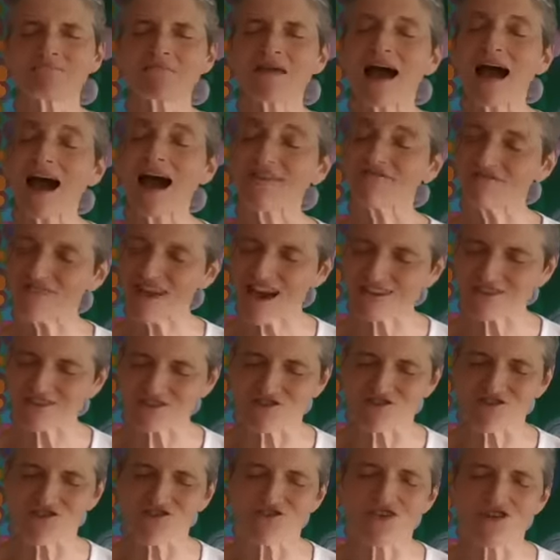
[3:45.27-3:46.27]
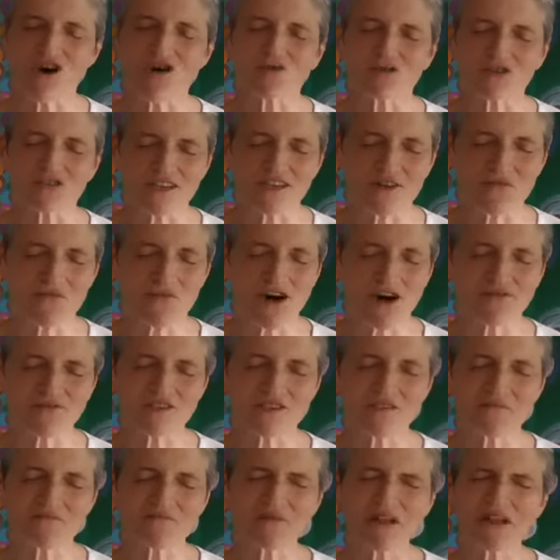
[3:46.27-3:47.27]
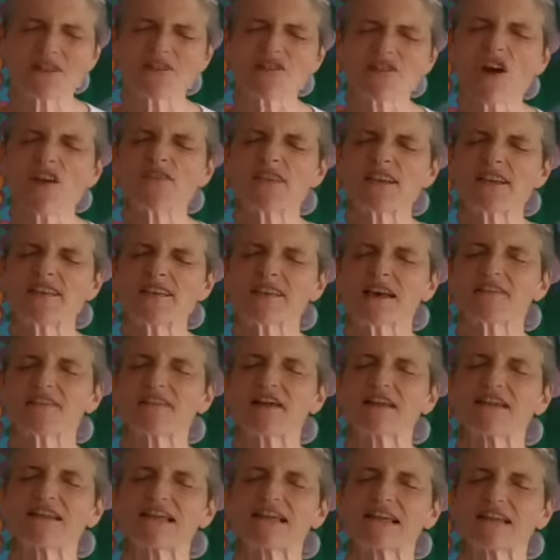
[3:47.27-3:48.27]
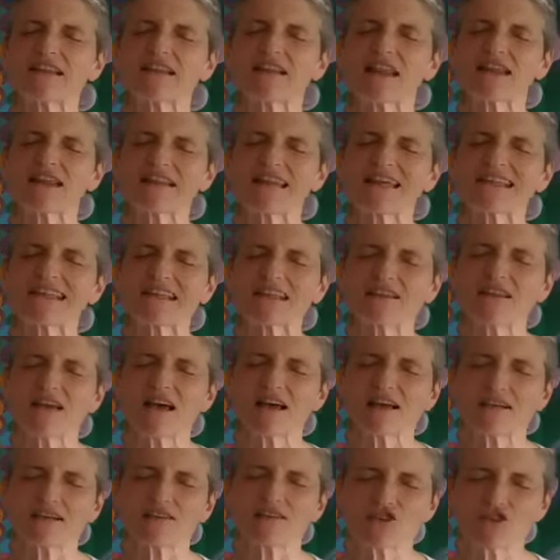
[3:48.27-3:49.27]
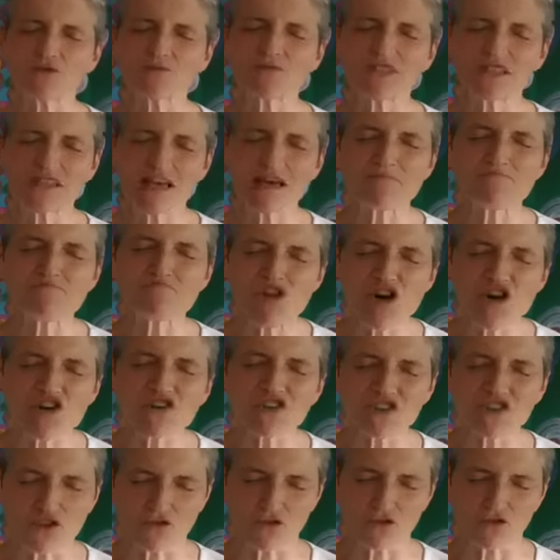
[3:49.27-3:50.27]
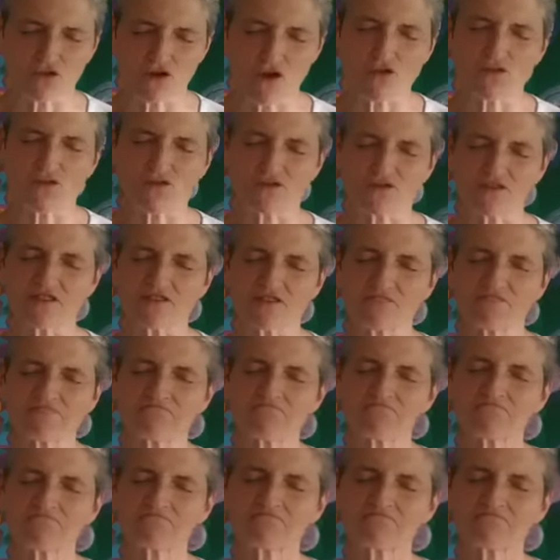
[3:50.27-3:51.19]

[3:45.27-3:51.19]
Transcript: Have that as your goal, dear ones. Not these other little, shall we say, personal goals.